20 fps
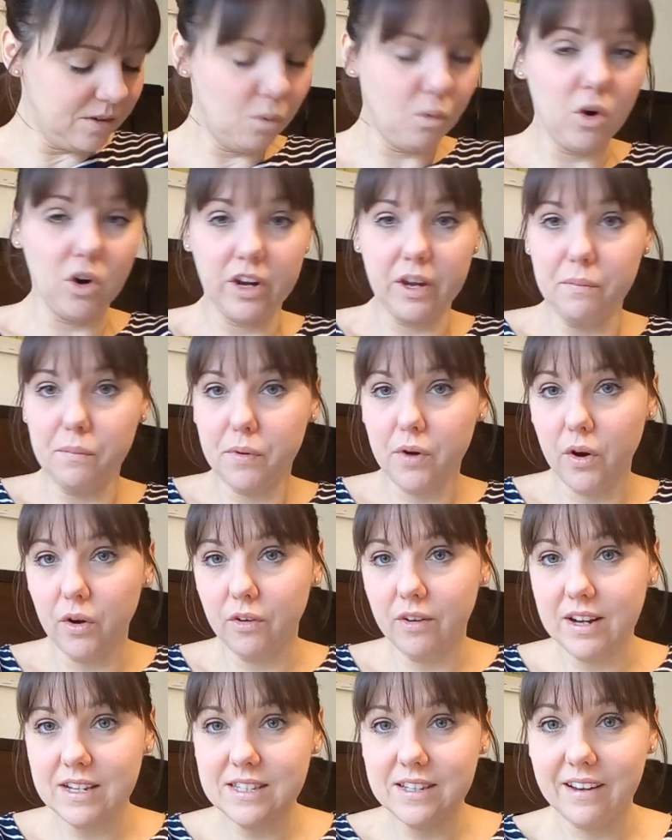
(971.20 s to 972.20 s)
a work in
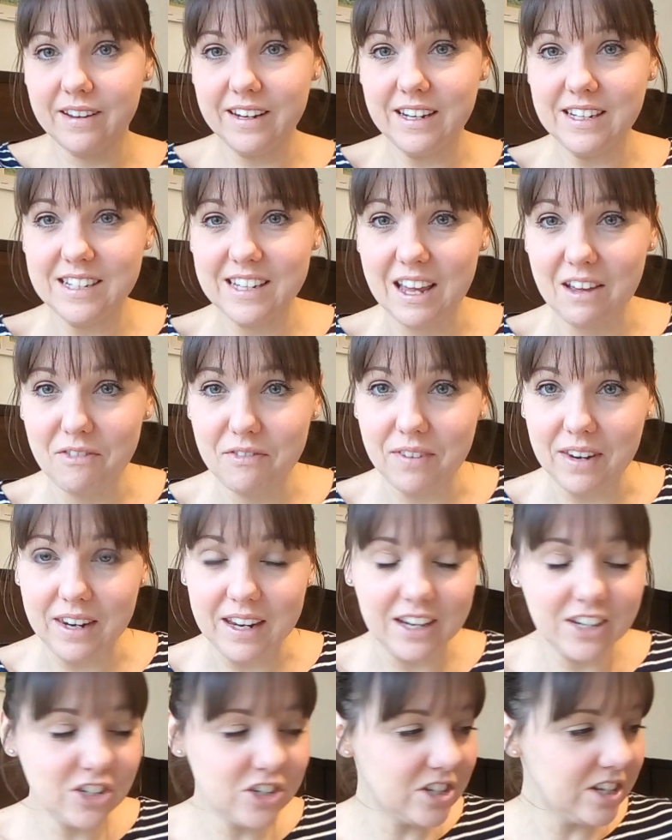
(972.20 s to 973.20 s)
progress that I need to get
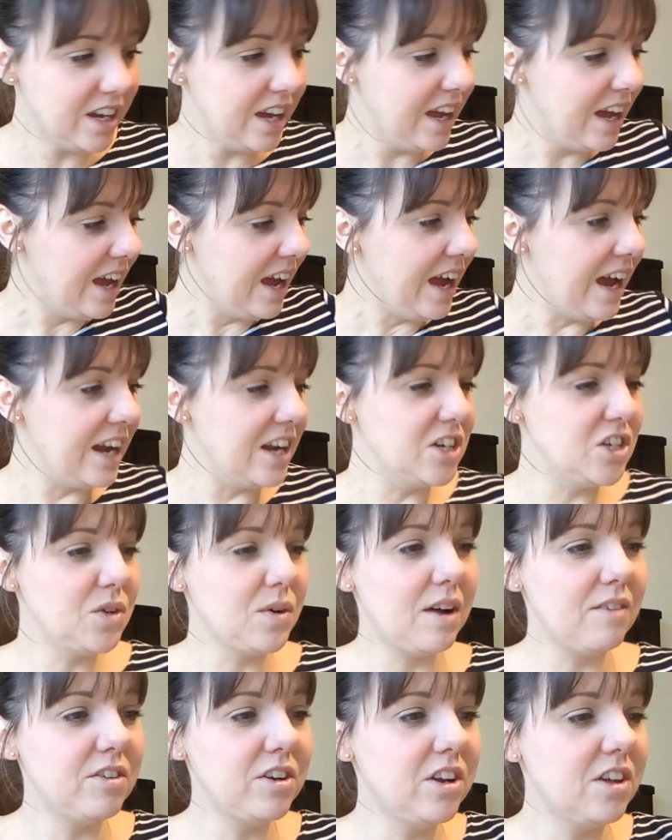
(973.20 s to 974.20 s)
finished. And I do
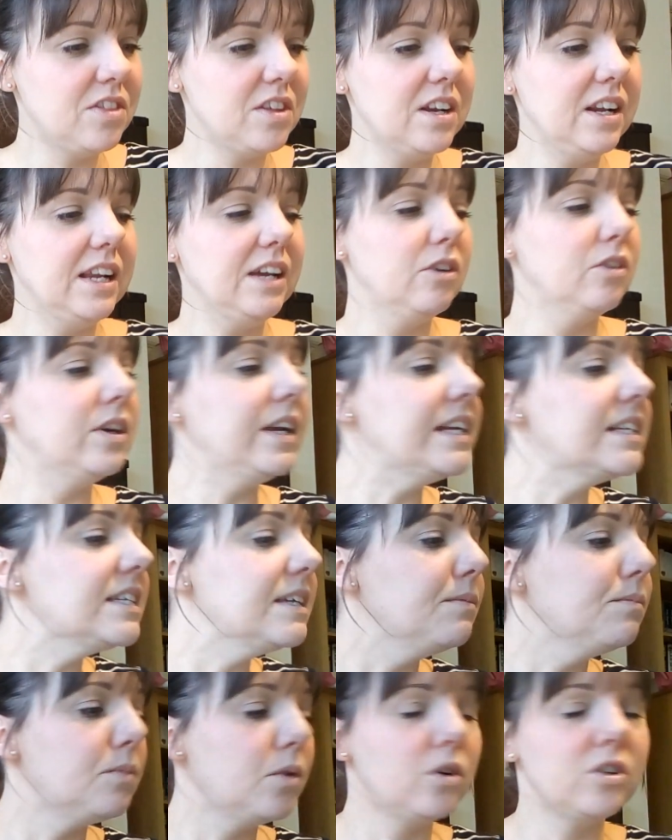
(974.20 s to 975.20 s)
have another little
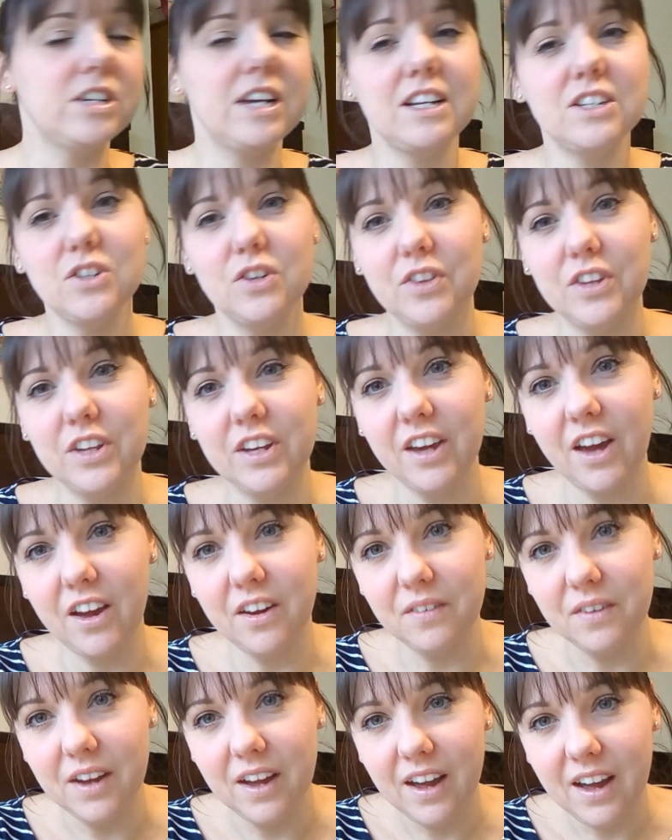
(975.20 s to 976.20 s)
knitting project on the
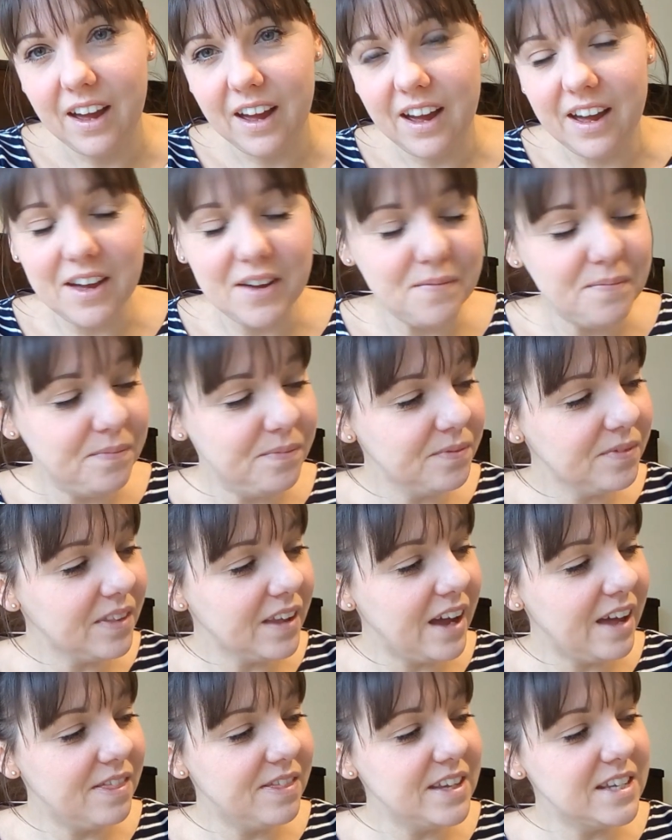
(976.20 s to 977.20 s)
go. And
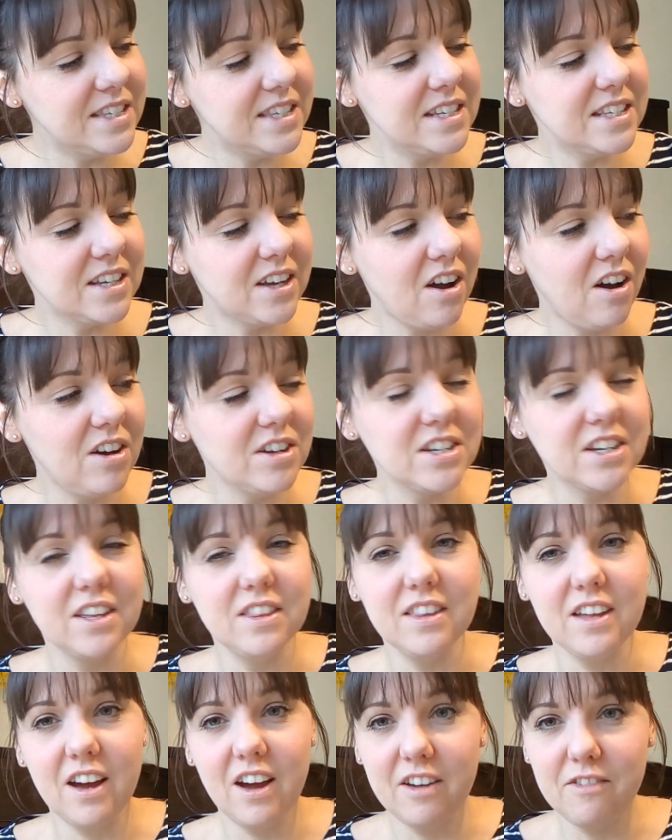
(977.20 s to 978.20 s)
this is a
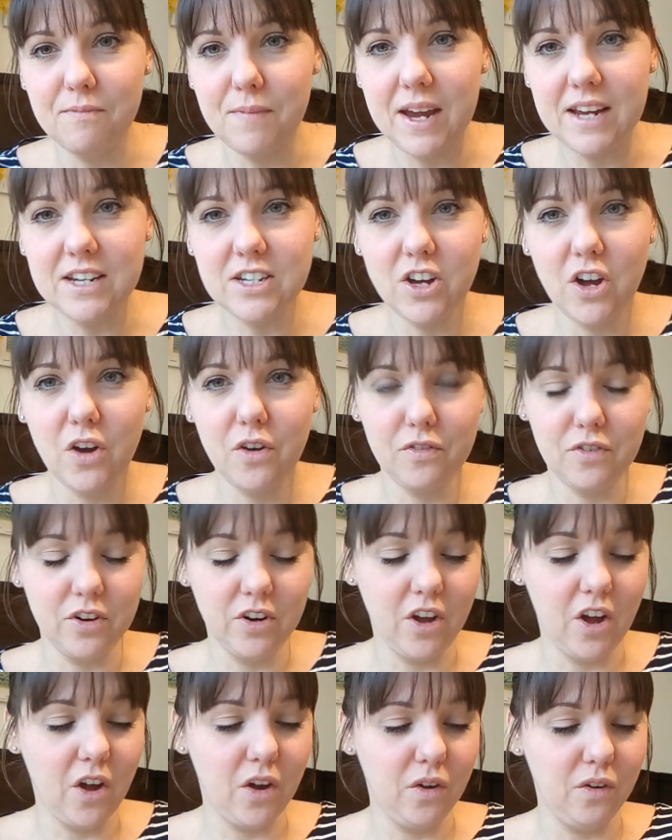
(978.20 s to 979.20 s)
cardigan that I've made over
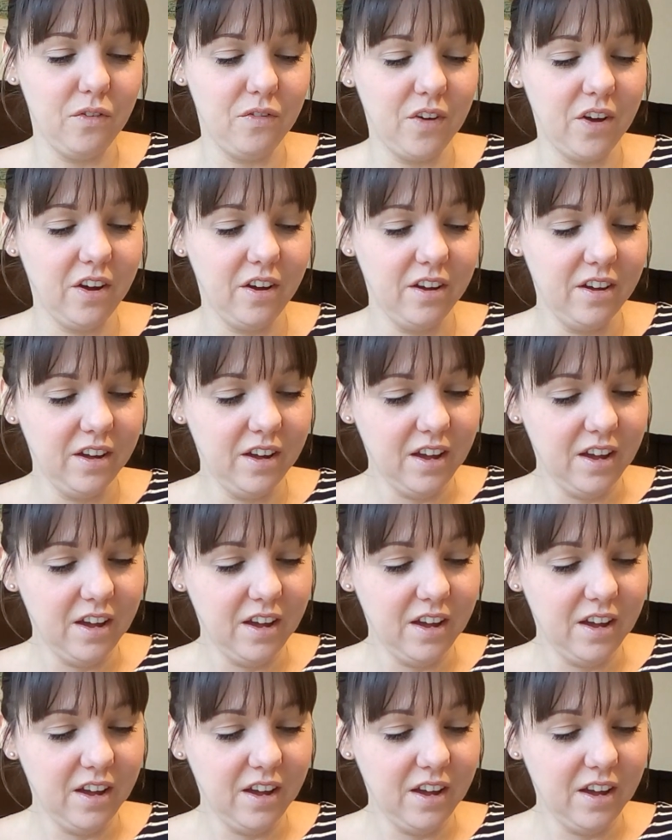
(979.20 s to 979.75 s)
and over